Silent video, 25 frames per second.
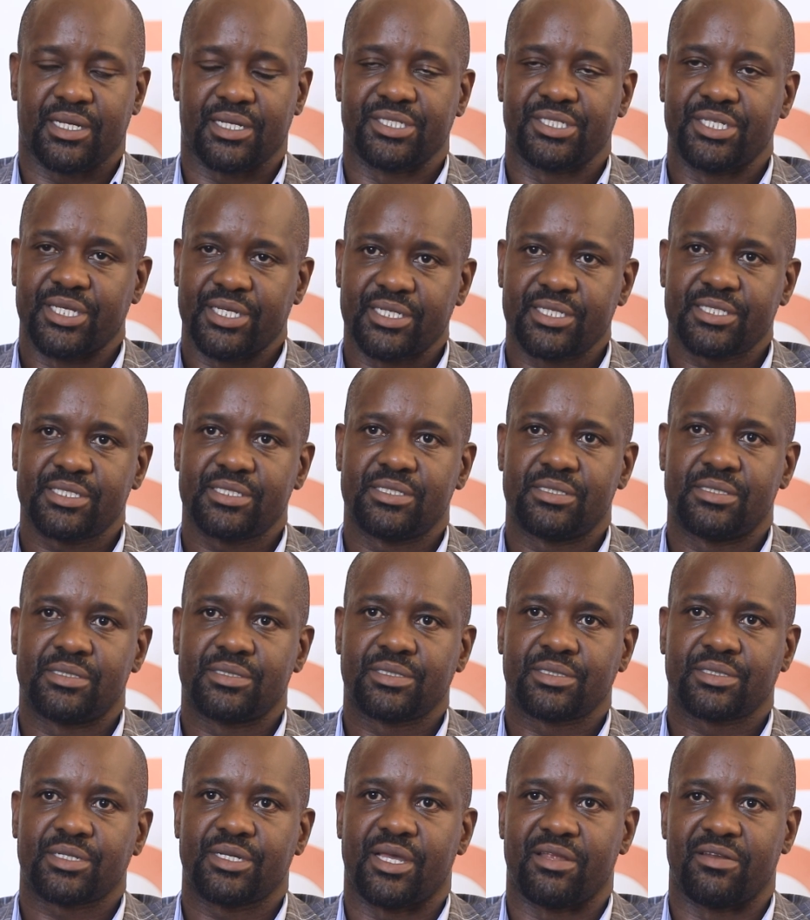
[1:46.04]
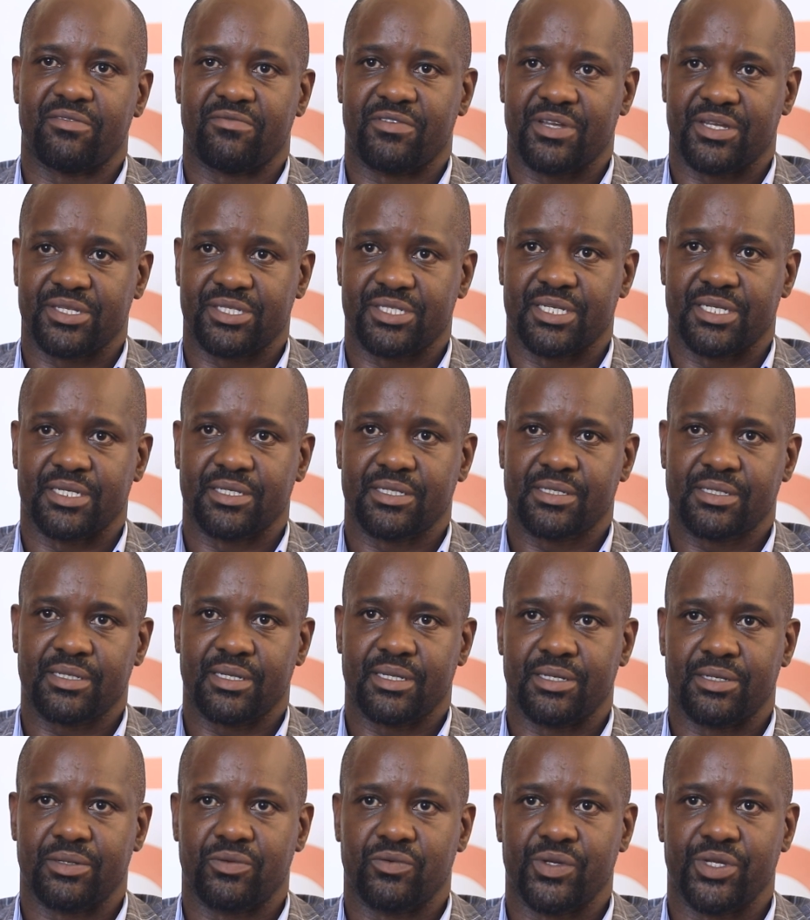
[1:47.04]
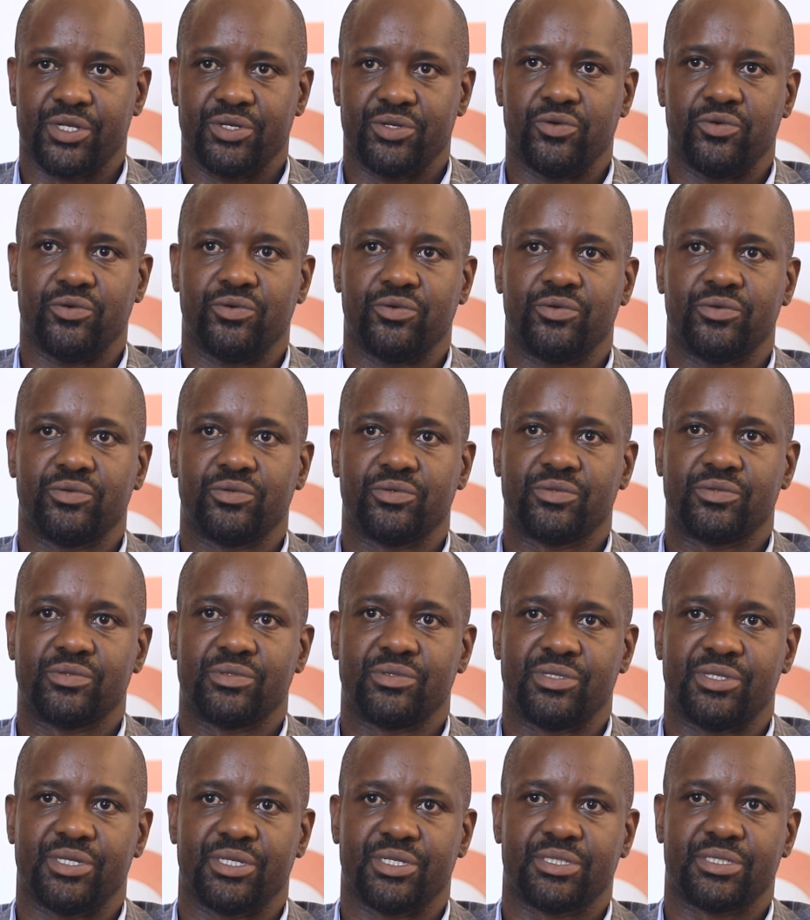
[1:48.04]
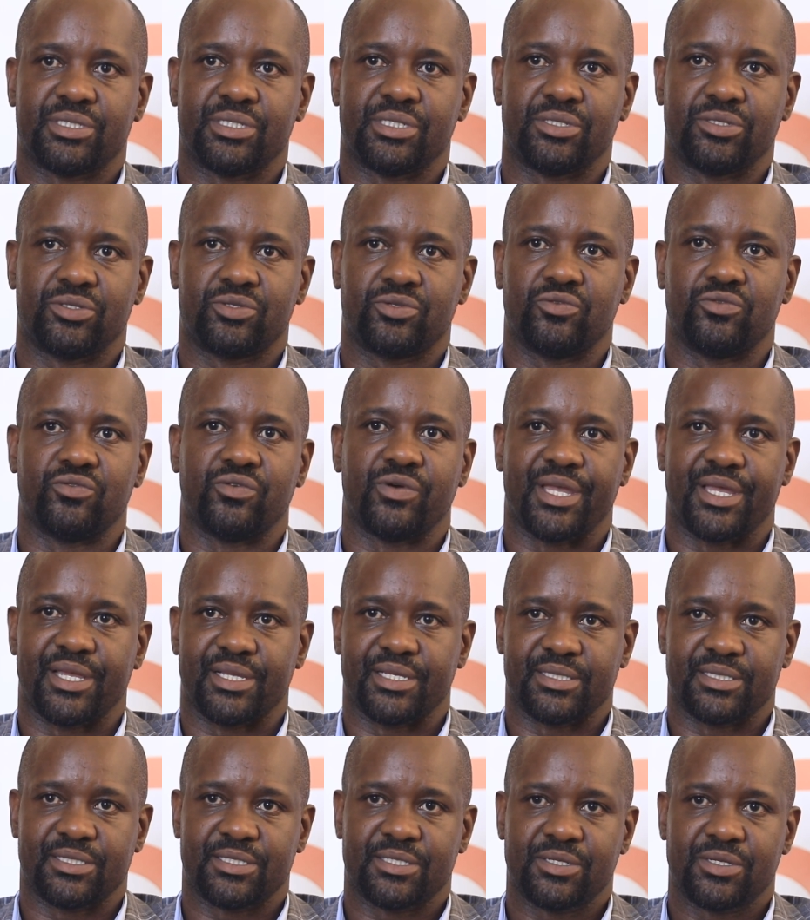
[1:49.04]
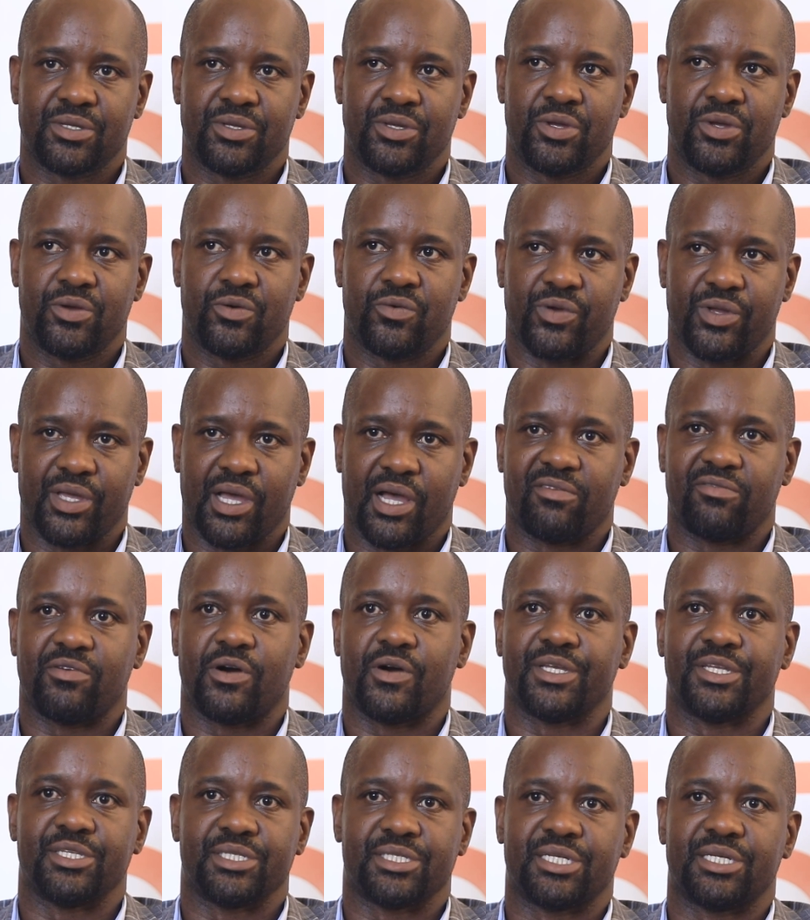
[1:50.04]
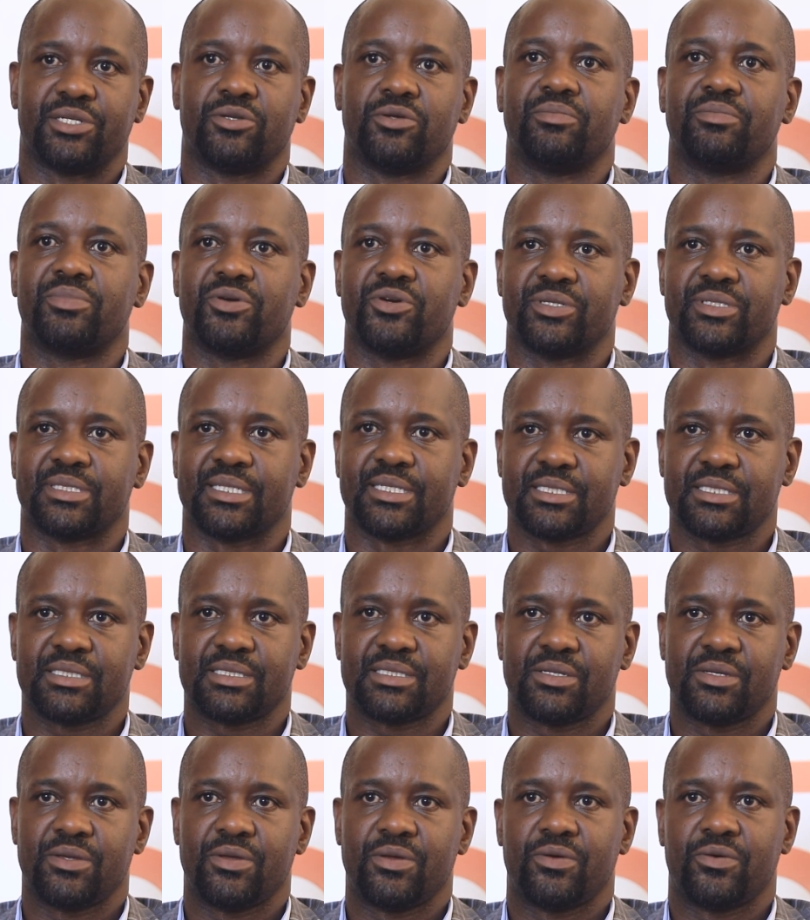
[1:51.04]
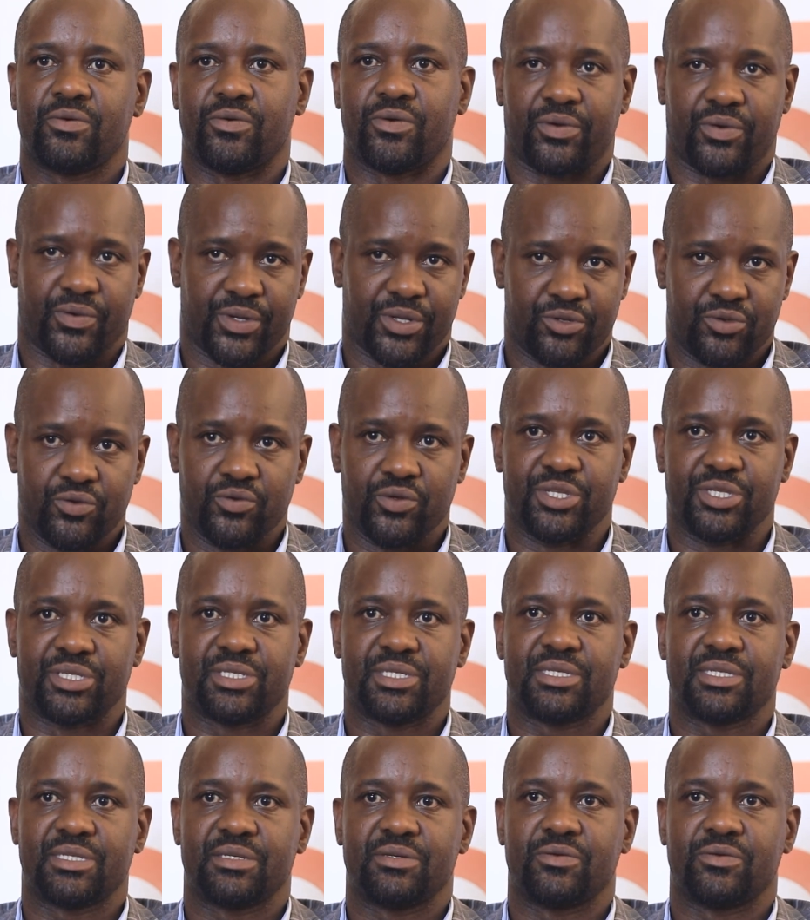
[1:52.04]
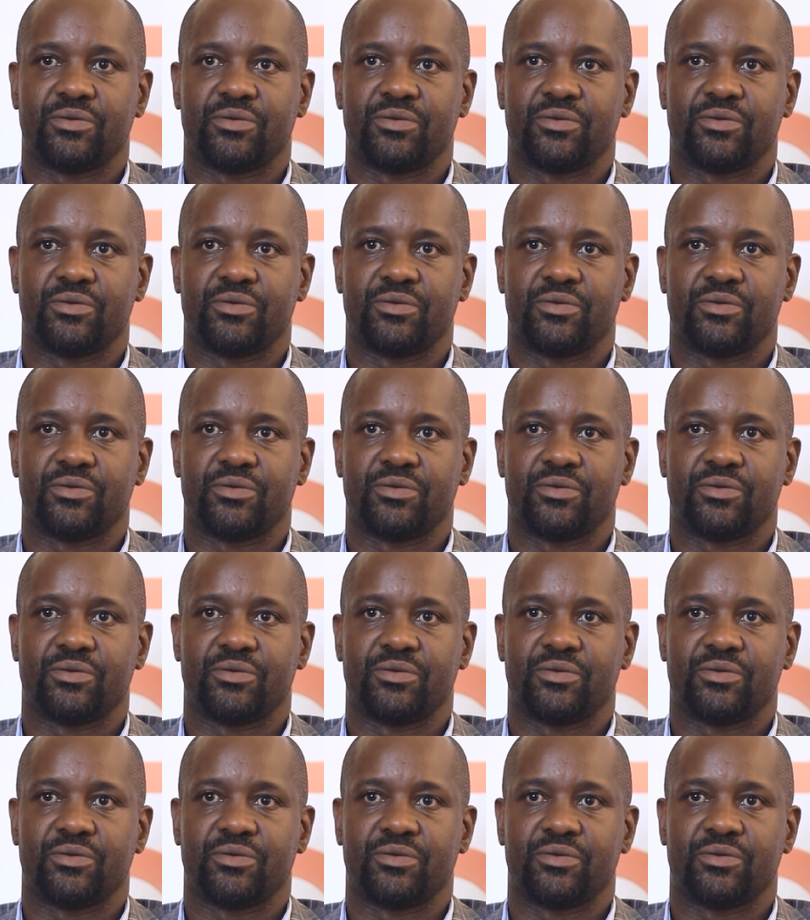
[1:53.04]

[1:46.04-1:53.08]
checks and vetting. And we do this in 2 ways. We have our internal process where we do it